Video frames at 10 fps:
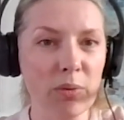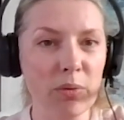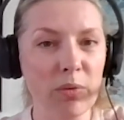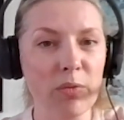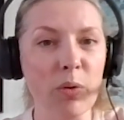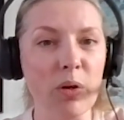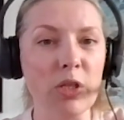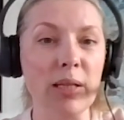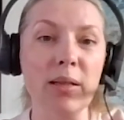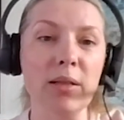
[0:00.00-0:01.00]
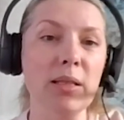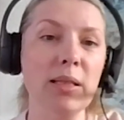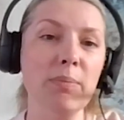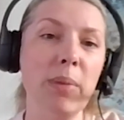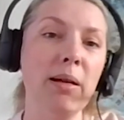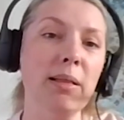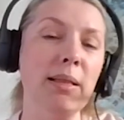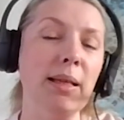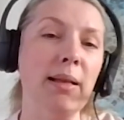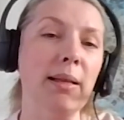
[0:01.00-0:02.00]
for gender
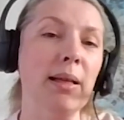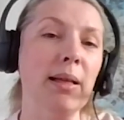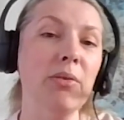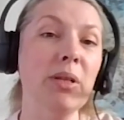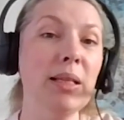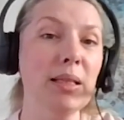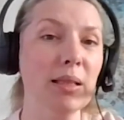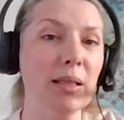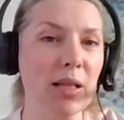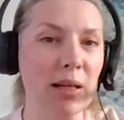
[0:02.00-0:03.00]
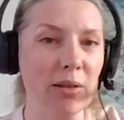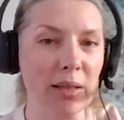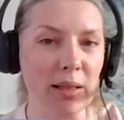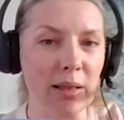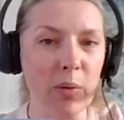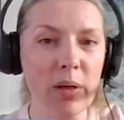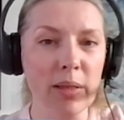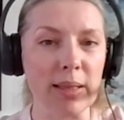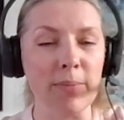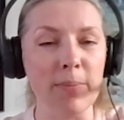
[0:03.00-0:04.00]
disparity and increased gender
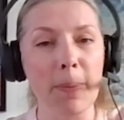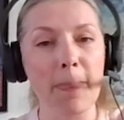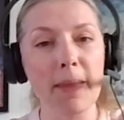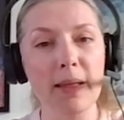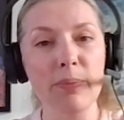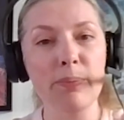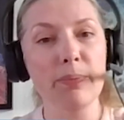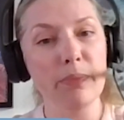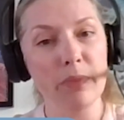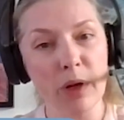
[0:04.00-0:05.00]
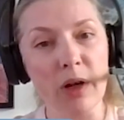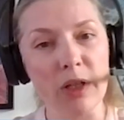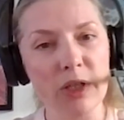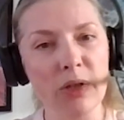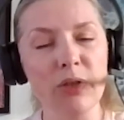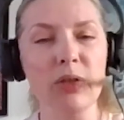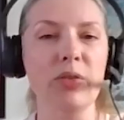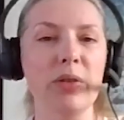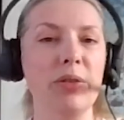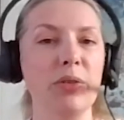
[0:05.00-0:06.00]
inequality is large, not just
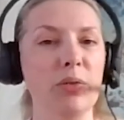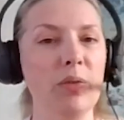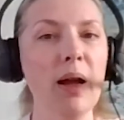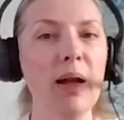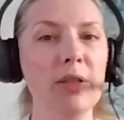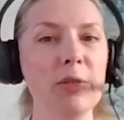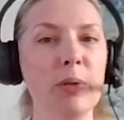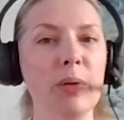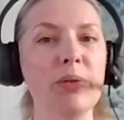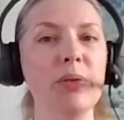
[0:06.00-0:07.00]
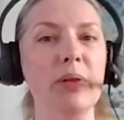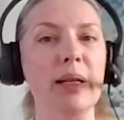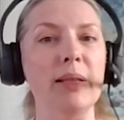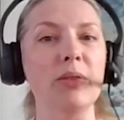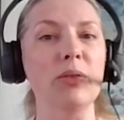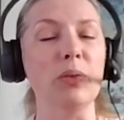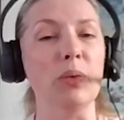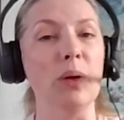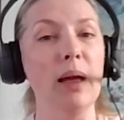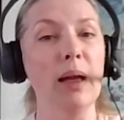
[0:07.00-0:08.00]
related to violence, but also related to
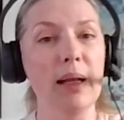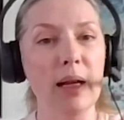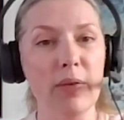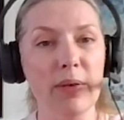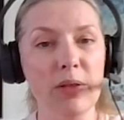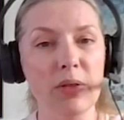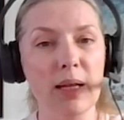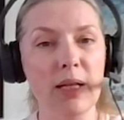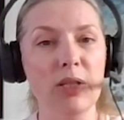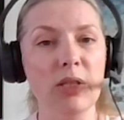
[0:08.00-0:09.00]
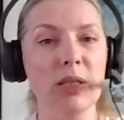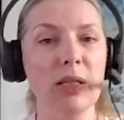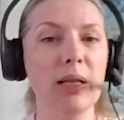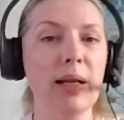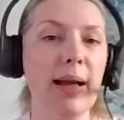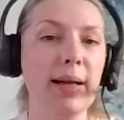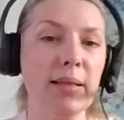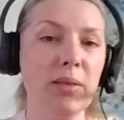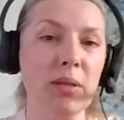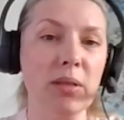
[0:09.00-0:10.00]
lack of education,
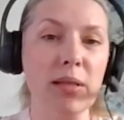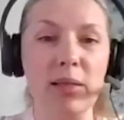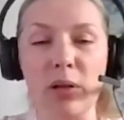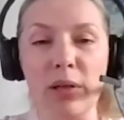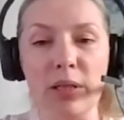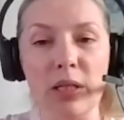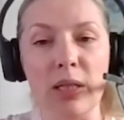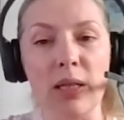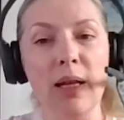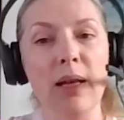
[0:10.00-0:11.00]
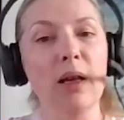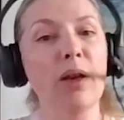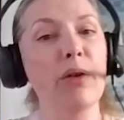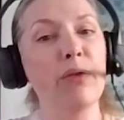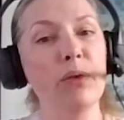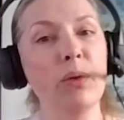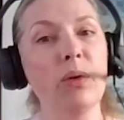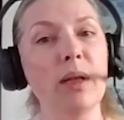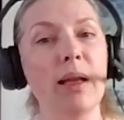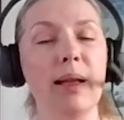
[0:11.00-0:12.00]
access to technology,
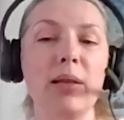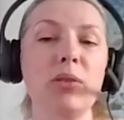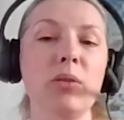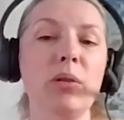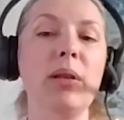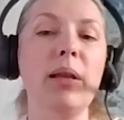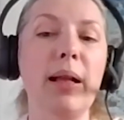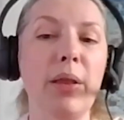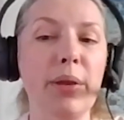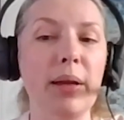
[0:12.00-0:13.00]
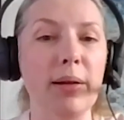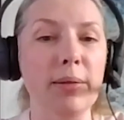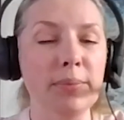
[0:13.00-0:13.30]
food, and actual health care.